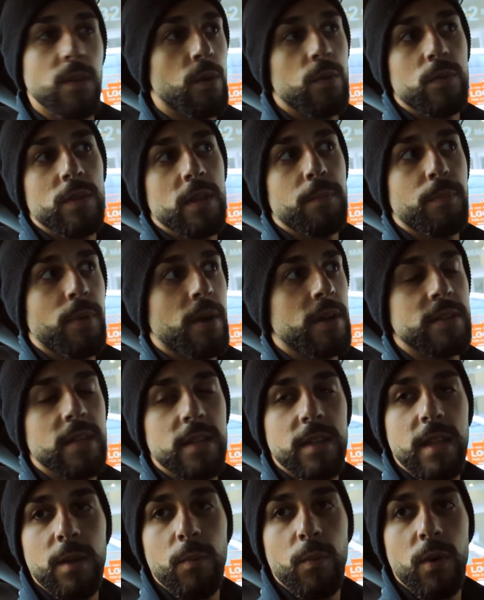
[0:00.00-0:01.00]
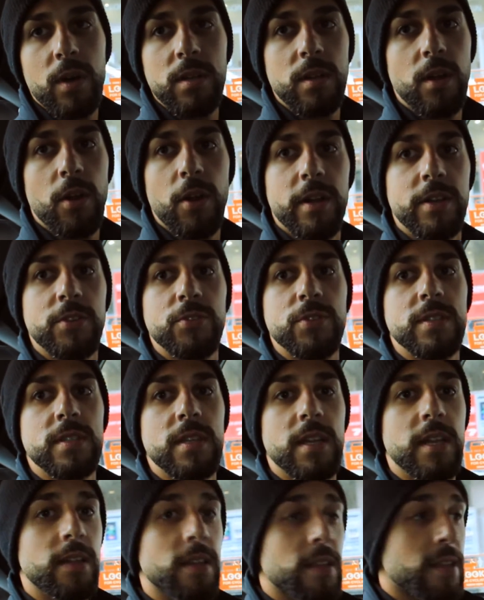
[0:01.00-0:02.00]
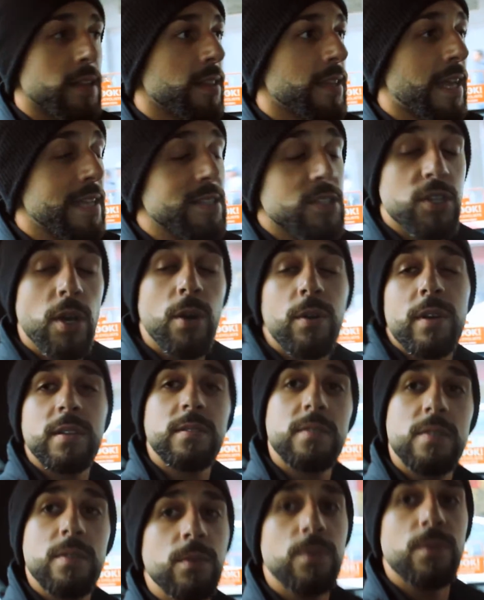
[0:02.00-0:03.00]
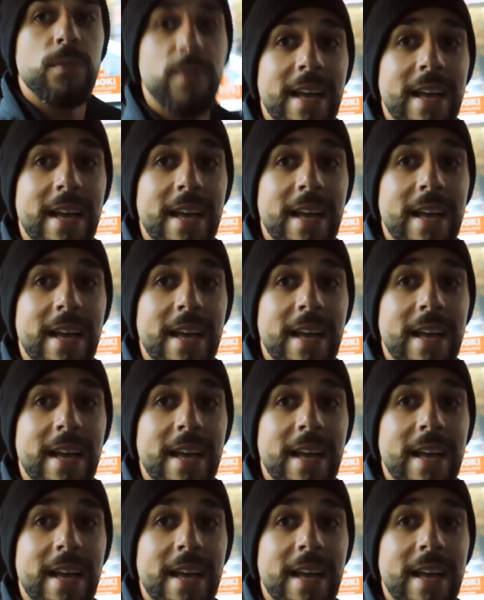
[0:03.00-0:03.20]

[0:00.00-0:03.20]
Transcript: the only part that they want are interested in, then that's yoga too.